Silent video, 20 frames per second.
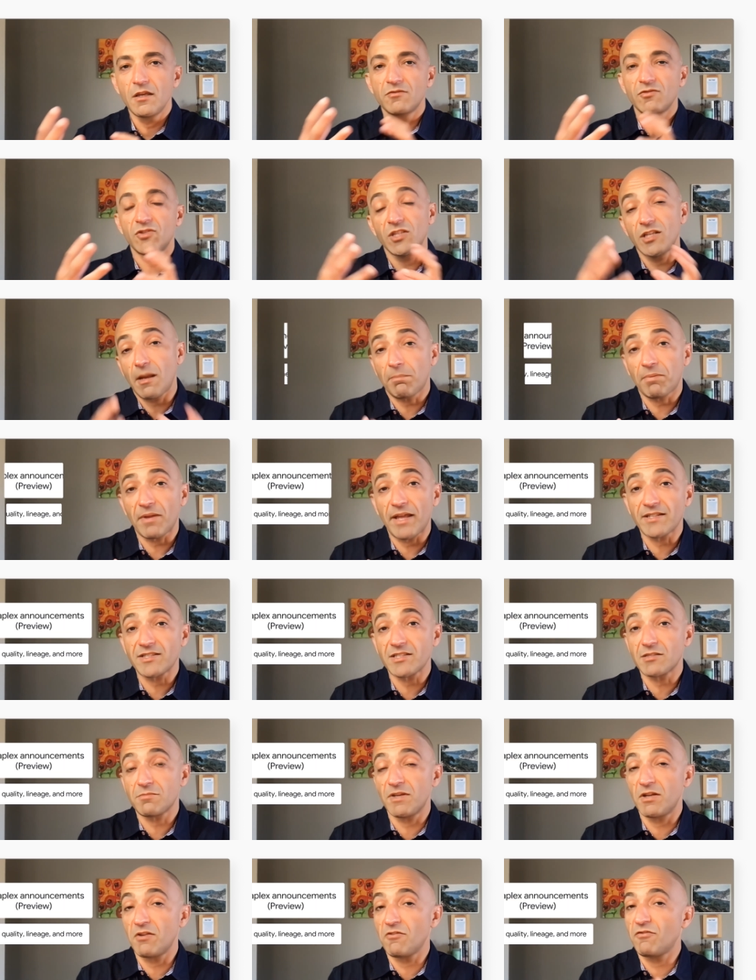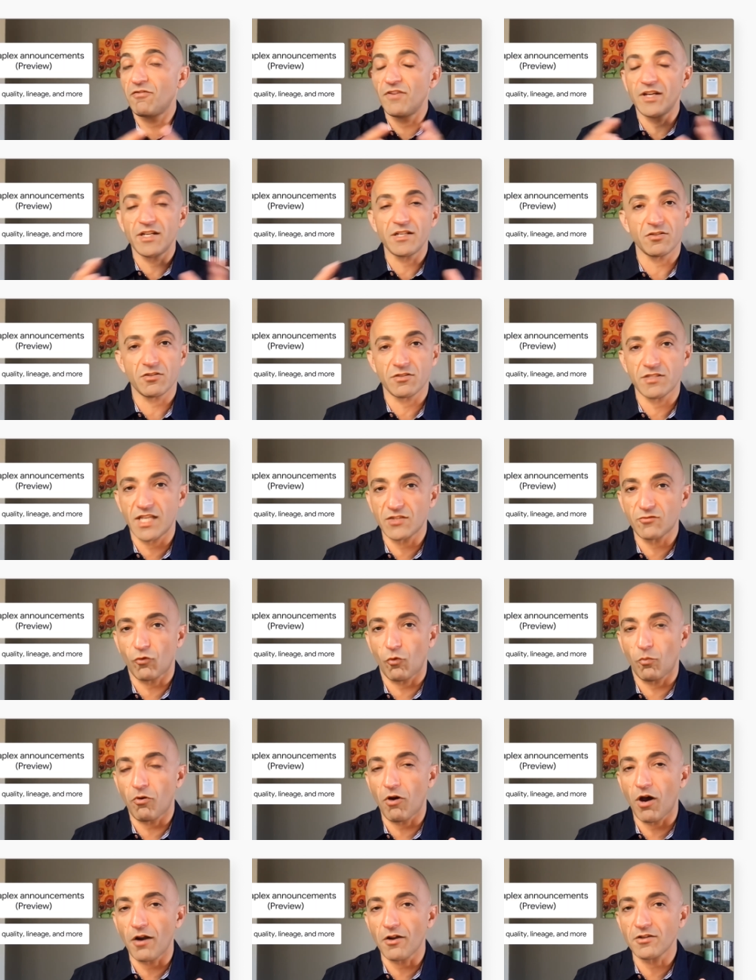Dataplex has been a very successful
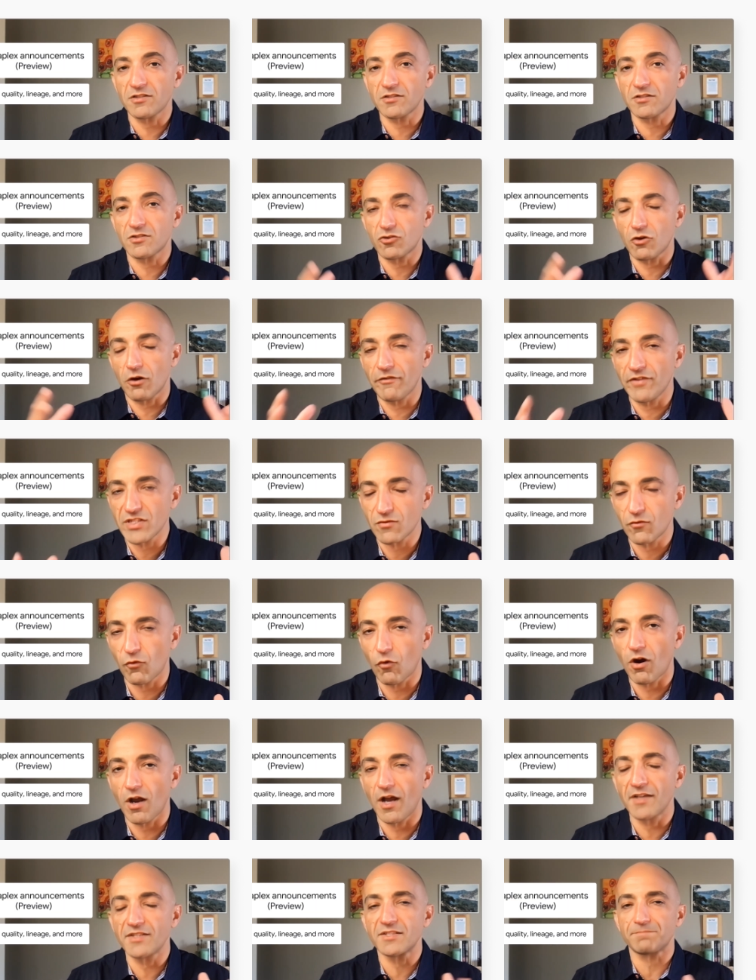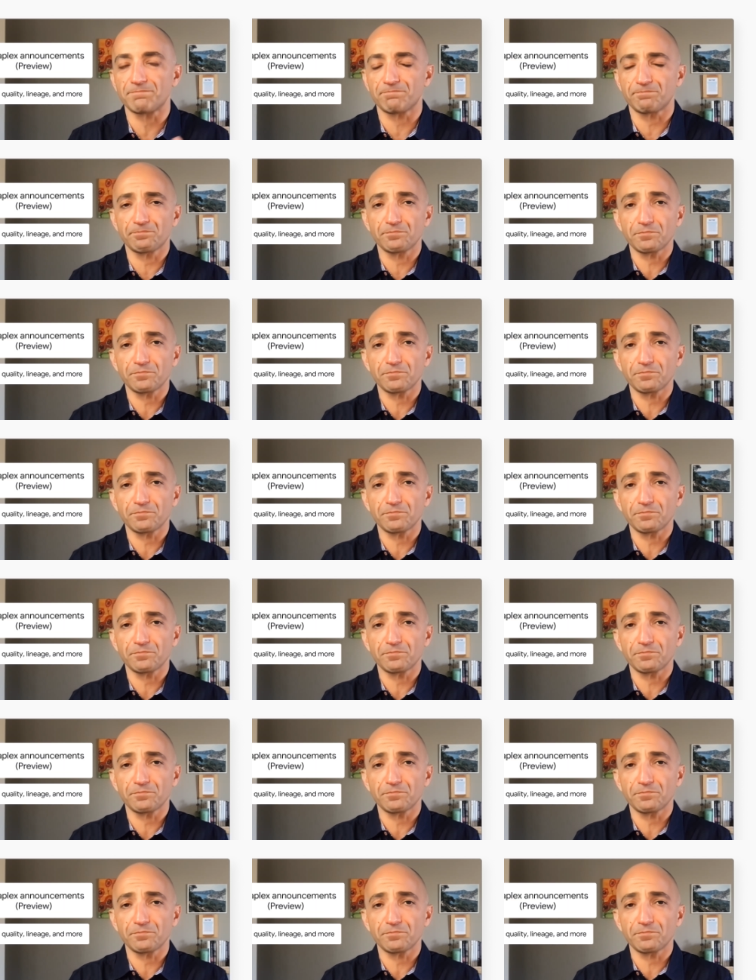product service for us.